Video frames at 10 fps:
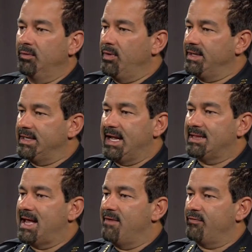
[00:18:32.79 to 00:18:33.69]
really to
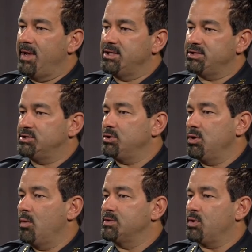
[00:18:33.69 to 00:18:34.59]
get that information so you
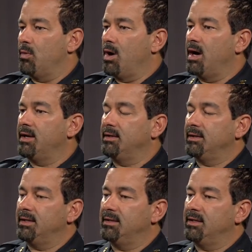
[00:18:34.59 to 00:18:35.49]
know what's going on
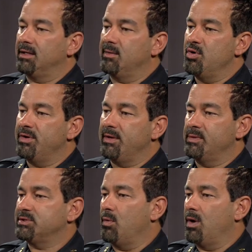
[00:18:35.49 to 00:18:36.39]
in the community and
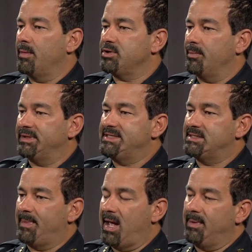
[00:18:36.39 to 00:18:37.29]
what's going on with your police
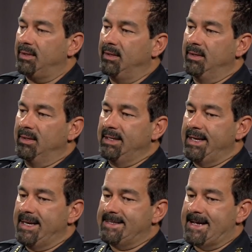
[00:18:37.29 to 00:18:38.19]
department.
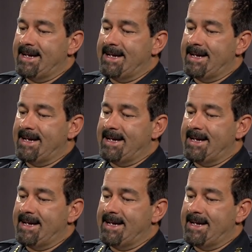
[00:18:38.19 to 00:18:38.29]
And,